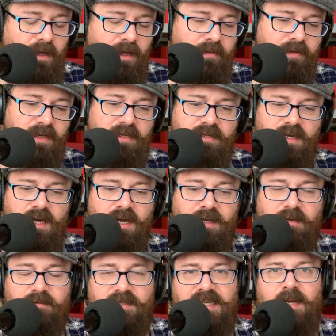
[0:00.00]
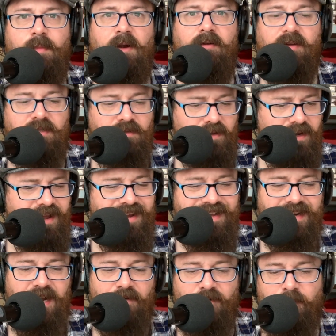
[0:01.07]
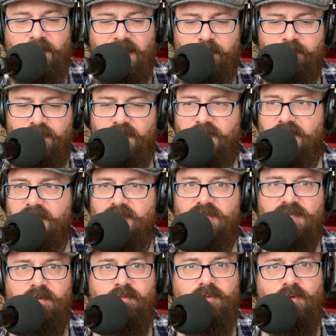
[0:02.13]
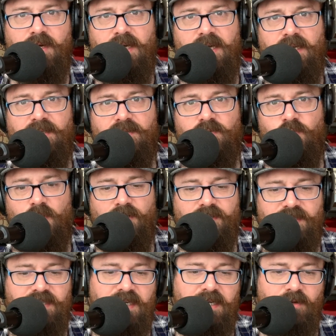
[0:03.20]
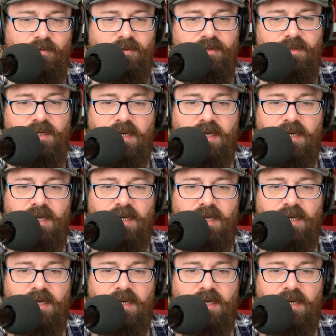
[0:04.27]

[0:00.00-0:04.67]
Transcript: These are syllabary, so they're like an alphabet, but each symbol has one sound.